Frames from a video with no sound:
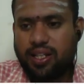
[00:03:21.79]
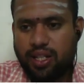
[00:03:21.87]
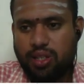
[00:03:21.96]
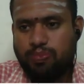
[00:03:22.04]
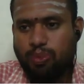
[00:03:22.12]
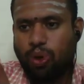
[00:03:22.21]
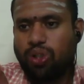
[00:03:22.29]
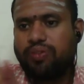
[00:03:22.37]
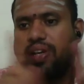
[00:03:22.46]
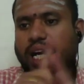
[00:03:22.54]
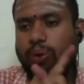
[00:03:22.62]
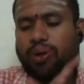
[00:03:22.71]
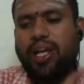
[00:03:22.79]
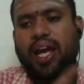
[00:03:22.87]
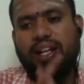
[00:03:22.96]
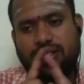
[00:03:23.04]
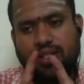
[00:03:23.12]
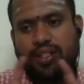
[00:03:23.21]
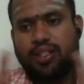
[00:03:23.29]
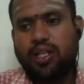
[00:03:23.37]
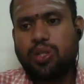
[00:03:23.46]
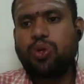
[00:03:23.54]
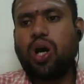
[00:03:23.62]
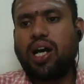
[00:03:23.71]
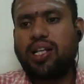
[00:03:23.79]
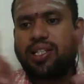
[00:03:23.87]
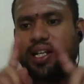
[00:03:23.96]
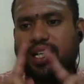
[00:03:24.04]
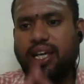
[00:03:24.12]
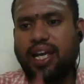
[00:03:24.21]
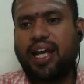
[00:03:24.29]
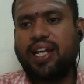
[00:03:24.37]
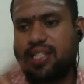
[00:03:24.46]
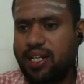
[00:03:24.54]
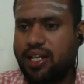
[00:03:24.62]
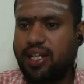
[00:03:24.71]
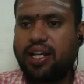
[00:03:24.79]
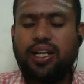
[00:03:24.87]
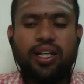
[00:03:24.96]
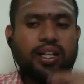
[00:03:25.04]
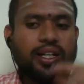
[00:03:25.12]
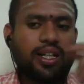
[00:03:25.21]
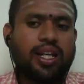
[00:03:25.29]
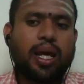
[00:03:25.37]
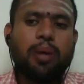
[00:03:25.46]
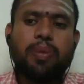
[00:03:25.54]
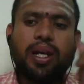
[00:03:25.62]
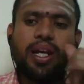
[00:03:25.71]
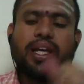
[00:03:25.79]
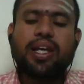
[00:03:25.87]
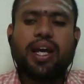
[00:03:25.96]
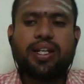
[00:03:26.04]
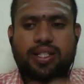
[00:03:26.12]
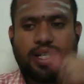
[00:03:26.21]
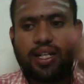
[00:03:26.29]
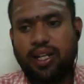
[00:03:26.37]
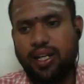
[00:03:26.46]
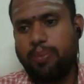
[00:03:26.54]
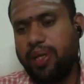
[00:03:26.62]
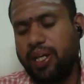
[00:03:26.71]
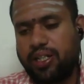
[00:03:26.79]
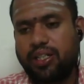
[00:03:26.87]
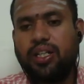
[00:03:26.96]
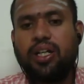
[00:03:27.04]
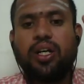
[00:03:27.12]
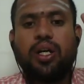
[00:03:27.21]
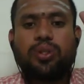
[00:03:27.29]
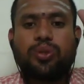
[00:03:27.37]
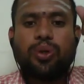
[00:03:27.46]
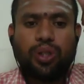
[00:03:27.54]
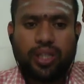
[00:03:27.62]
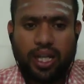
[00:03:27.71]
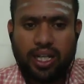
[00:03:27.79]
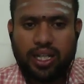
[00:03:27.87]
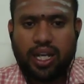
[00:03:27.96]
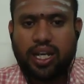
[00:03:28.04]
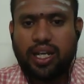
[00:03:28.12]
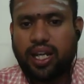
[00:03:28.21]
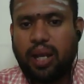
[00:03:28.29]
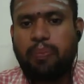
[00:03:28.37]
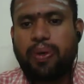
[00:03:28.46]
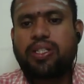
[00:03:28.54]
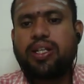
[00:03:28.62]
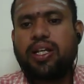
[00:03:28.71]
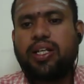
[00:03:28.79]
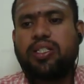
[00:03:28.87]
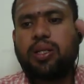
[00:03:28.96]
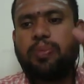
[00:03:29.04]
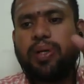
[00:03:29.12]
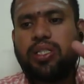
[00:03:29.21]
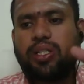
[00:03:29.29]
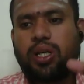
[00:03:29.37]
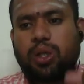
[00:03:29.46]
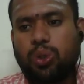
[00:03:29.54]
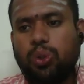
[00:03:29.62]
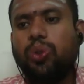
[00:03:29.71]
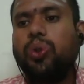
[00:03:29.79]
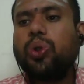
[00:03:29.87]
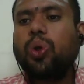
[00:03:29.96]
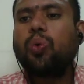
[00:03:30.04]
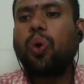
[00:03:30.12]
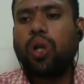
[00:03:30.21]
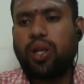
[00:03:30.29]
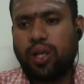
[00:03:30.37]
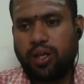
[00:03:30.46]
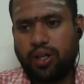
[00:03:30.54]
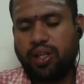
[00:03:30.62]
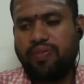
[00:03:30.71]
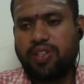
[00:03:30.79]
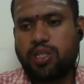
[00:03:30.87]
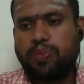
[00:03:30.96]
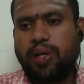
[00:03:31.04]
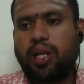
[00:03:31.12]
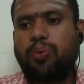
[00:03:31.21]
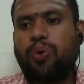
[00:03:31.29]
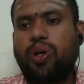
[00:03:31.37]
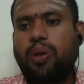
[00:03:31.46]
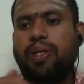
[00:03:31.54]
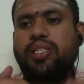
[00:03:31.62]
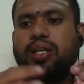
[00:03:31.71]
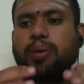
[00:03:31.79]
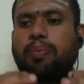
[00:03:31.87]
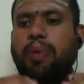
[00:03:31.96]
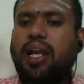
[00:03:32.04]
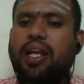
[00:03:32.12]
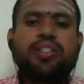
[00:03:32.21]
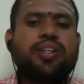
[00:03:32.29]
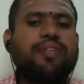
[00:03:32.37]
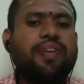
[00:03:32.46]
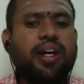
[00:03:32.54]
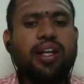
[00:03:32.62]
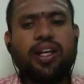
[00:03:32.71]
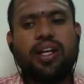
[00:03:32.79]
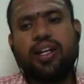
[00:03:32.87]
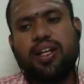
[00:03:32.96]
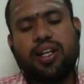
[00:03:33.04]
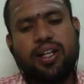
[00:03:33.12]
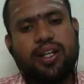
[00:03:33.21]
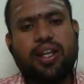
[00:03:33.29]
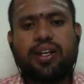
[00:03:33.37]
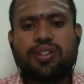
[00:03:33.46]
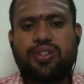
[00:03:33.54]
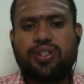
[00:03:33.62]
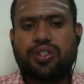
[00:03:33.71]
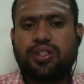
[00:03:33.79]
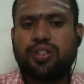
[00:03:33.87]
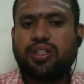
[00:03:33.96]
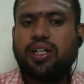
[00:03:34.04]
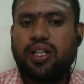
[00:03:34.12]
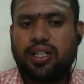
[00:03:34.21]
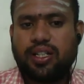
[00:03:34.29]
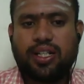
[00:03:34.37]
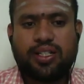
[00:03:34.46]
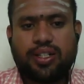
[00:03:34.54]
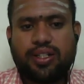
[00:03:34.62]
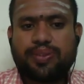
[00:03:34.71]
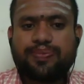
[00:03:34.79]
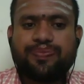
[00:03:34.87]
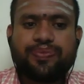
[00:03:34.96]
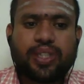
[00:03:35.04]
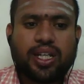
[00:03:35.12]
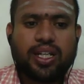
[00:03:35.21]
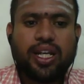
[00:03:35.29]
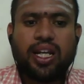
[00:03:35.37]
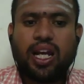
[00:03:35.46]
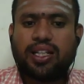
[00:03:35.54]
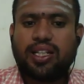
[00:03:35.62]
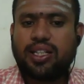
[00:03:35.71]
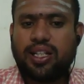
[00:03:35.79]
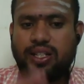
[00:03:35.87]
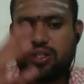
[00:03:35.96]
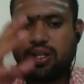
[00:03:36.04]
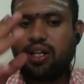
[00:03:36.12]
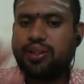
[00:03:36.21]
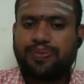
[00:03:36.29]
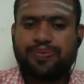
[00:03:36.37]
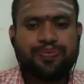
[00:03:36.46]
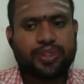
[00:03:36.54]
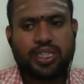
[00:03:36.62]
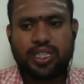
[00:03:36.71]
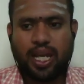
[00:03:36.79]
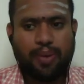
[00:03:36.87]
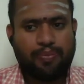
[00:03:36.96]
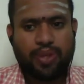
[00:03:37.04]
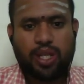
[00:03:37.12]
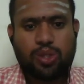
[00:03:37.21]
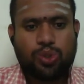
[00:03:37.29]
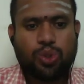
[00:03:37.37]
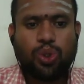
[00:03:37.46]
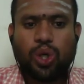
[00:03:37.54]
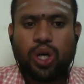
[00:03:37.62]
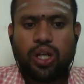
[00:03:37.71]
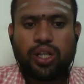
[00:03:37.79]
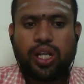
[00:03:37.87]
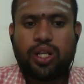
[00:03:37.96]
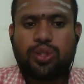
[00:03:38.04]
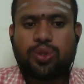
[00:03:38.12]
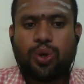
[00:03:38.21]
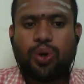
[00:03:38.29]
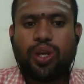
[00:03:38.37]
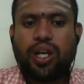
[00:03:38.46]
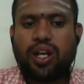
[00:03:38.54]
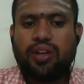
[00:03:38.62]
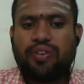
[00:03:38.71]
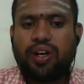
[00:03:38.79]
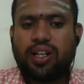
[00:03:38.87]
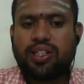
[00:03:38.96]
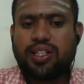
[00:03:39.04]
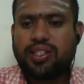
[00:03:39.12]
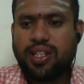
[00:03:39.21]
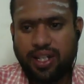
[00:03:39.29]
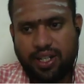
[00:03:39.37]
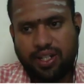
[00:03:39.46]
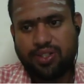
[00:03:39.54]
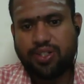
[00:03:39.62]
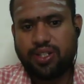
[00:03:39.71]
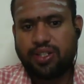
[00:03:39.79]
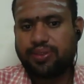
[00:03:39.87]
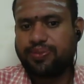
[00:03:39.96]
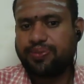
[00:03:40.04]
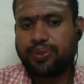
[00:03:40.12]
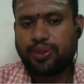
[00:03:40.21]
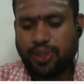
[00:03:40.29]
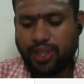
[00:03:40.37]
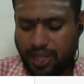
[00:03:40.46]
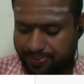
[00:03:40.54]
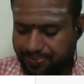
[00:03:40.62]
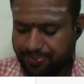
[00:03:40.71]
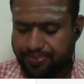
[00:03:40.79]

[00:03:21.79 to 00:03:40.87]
This both we have to cancel. So asset cancelled credit, liability cancelled debit. So that 10% debenture to own investment in own debenture, balancing figure, internal reconstruction. That's it. Then other things are same. So there is no entry for this interest. Okay.